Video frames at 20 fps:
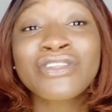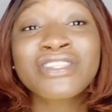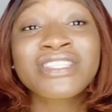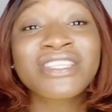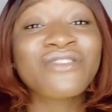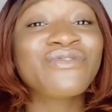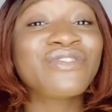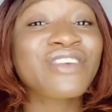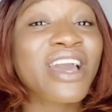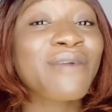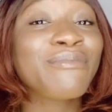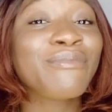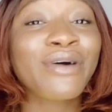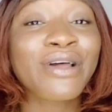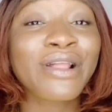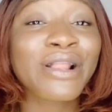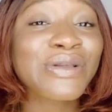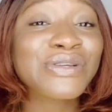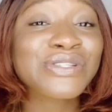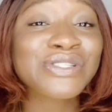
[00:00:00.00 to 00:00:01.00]
Nivea
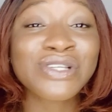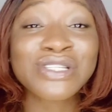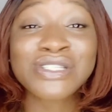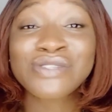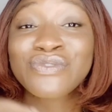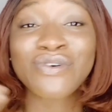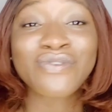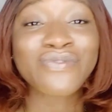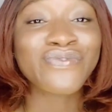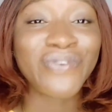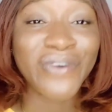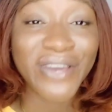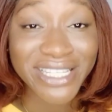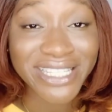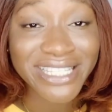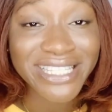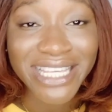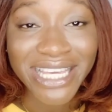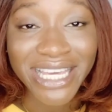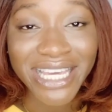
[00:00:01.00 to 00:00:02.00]
body lotions for fair
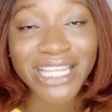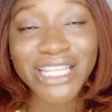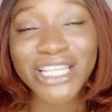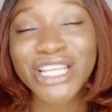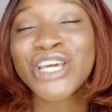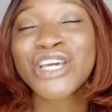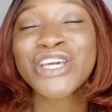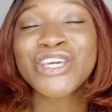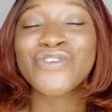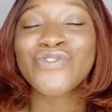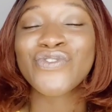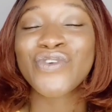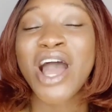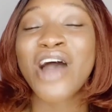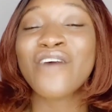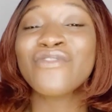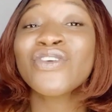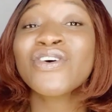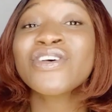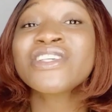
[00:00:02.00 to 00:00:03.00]
skin. If you
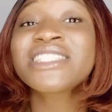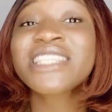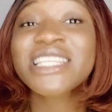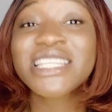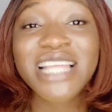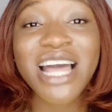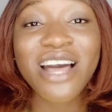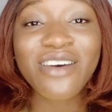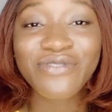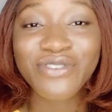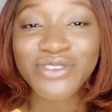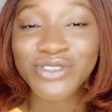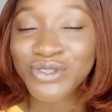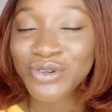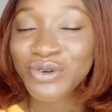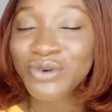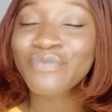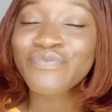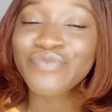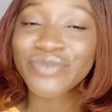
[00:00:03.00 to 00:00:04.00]
have not seen that
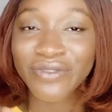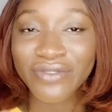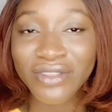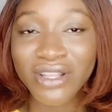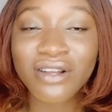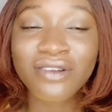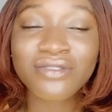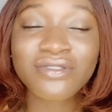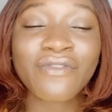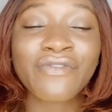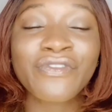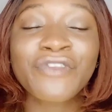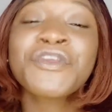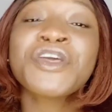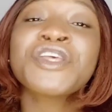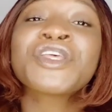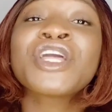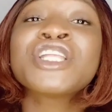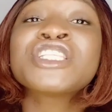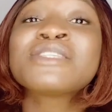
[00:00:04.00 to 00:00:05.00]
video, the link of the
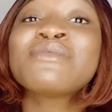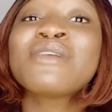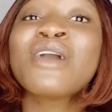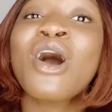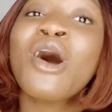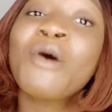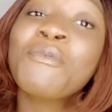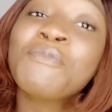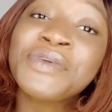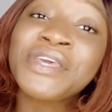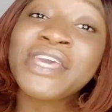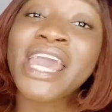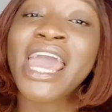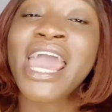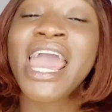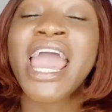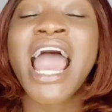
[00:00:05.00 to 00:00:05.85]
video is going to be up here,